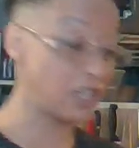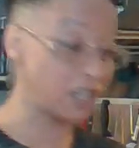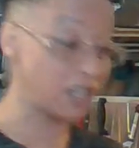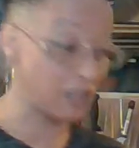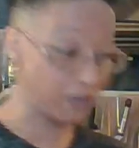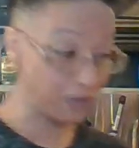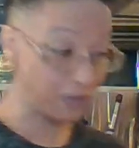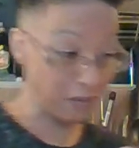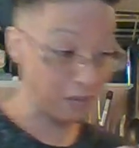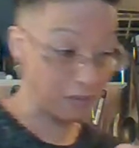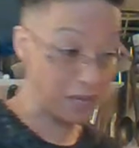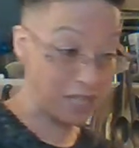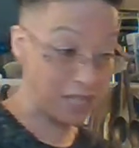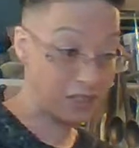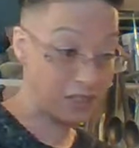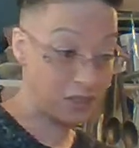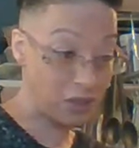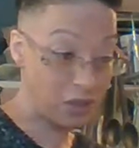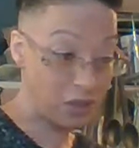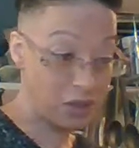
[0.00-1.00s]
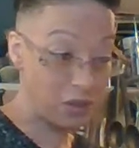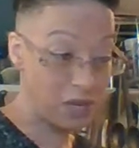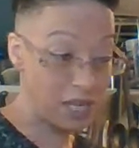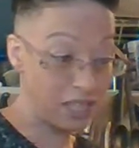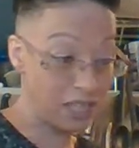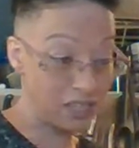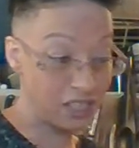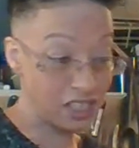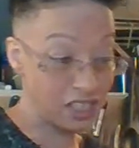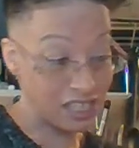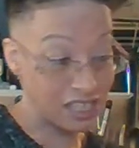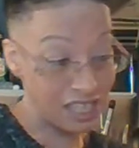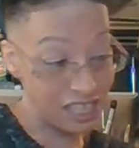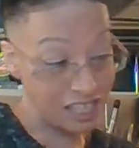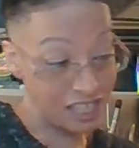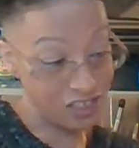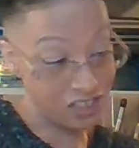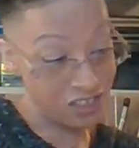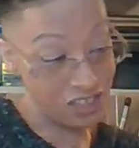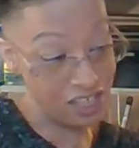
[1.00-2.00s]
nothing metal, and just
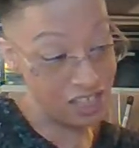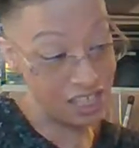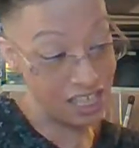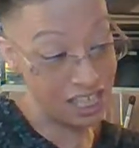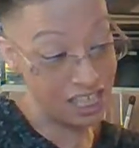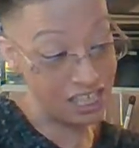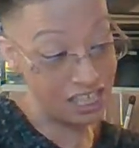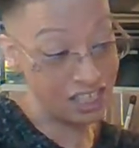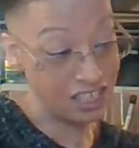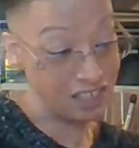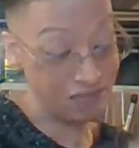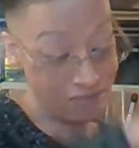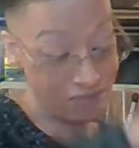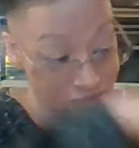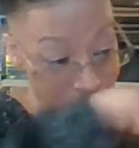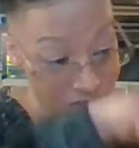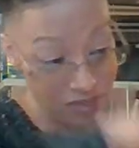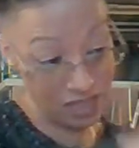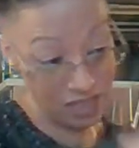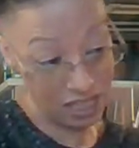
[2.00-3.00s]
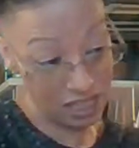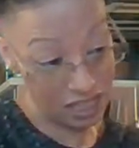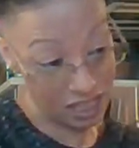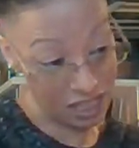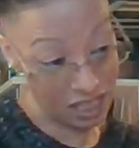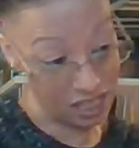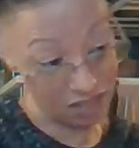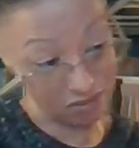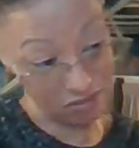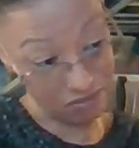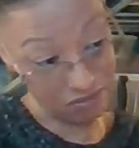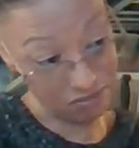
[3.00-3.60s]
literally, there you go,